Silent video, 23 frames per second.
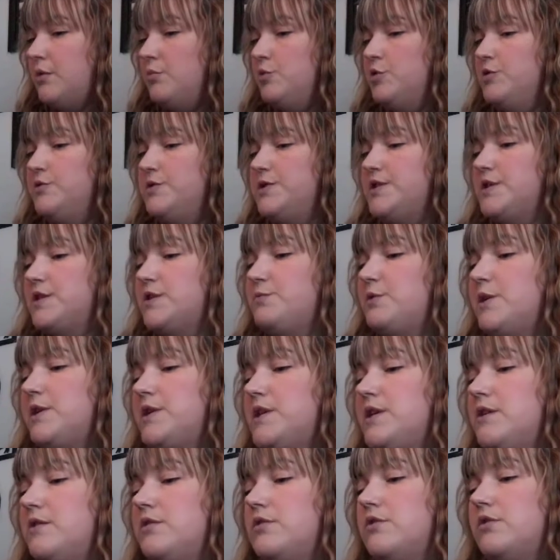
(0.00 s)
who is
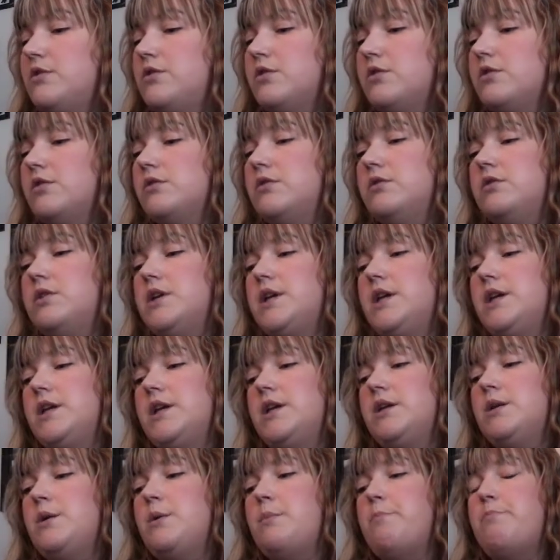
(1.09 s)
expecting a little girl
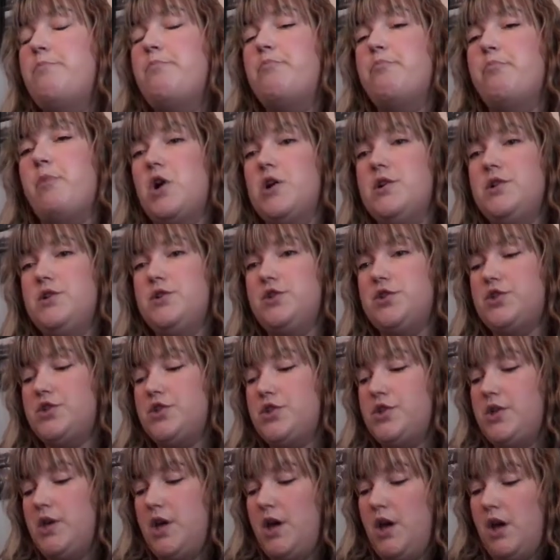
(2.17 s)
in
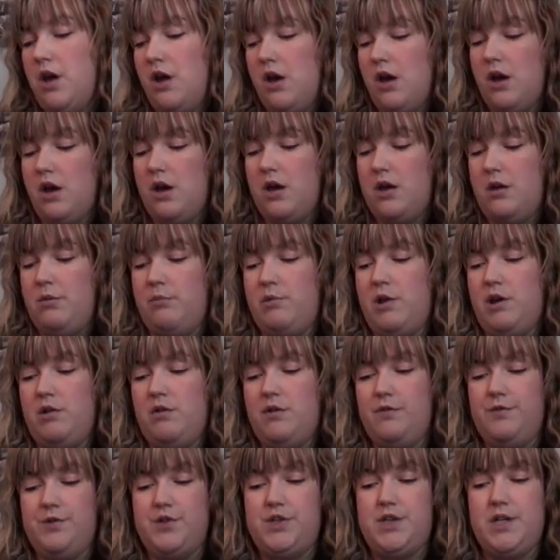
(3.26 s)
March.
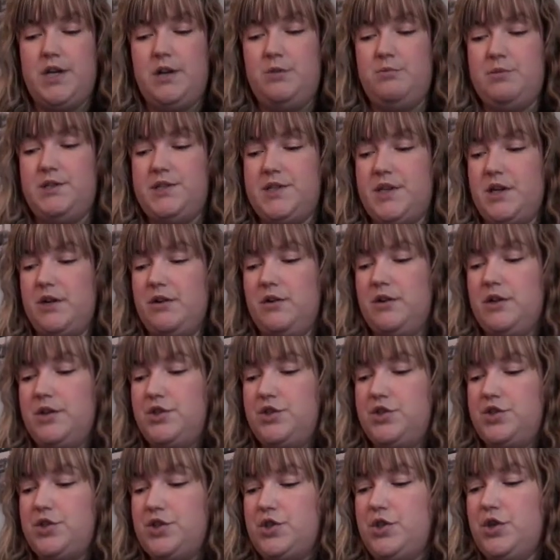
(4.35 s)
However, she had a
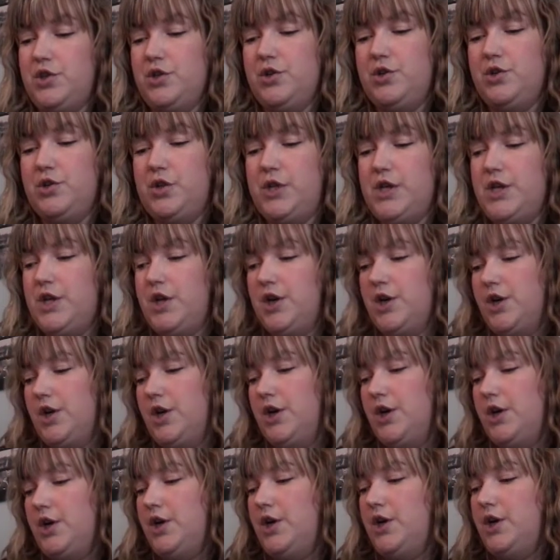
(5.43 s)
miscarriage
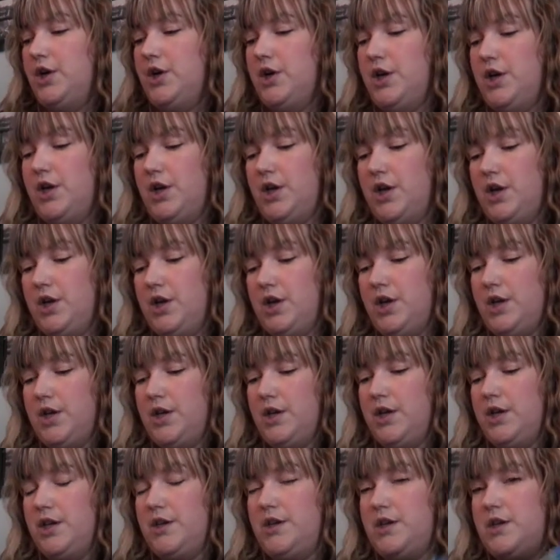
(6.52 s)
earlier
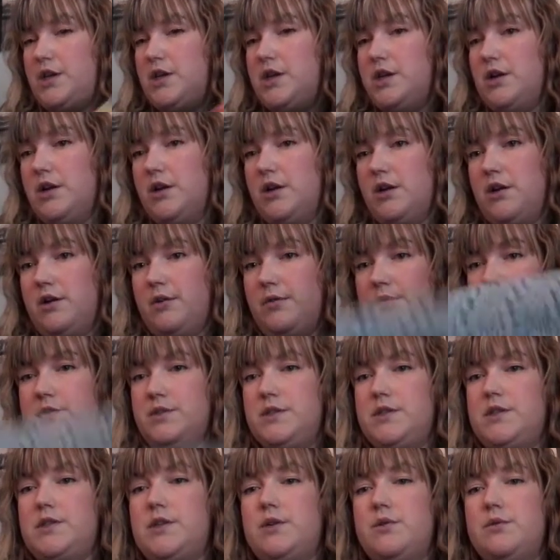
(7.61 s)
in the year.
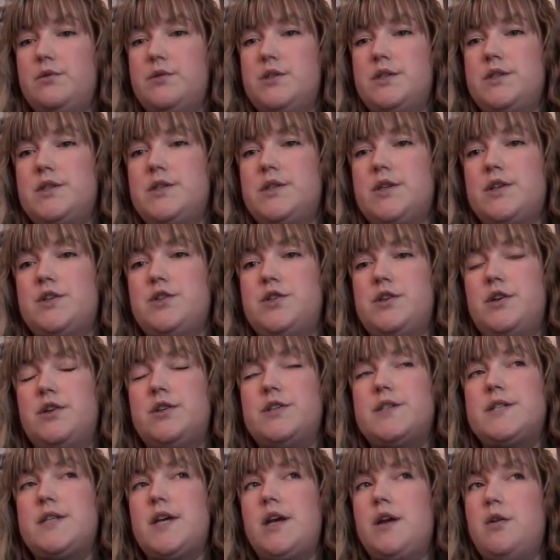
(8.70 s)
So this is actually her
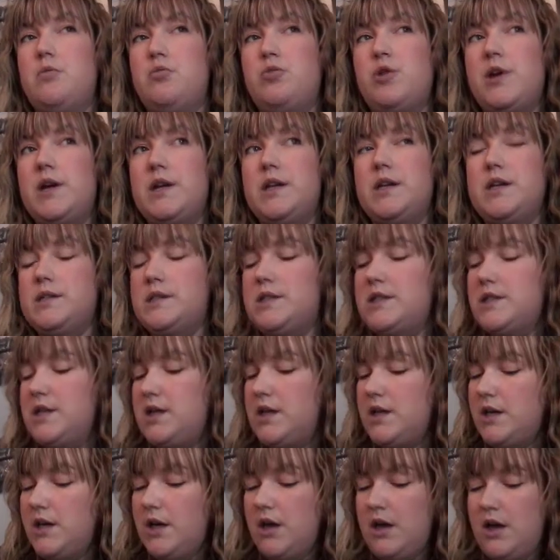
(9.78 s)
second
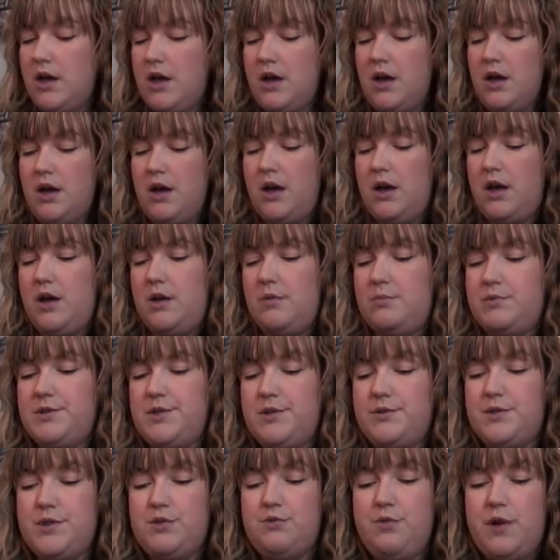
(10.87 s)
pregnancy. So
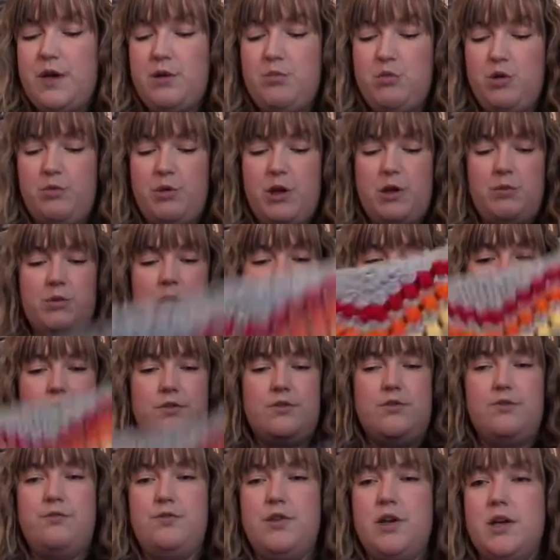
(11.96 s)
it's a rainbow baby. I don't
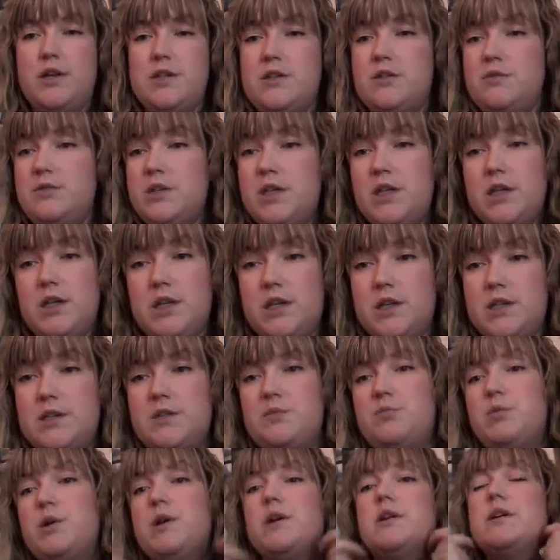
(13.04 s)
know if you guys know what that is,
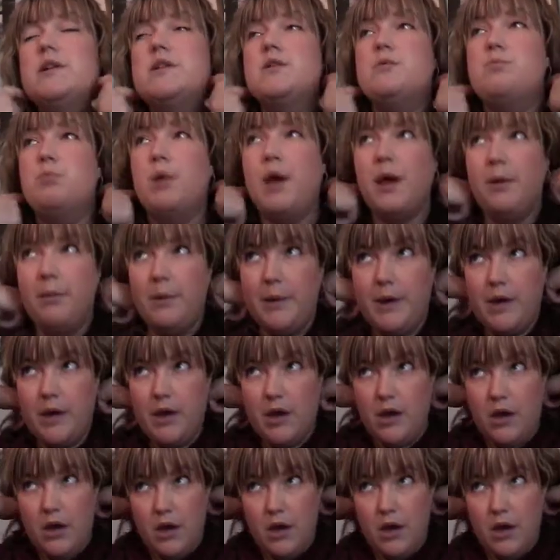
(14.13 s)
but it's a baby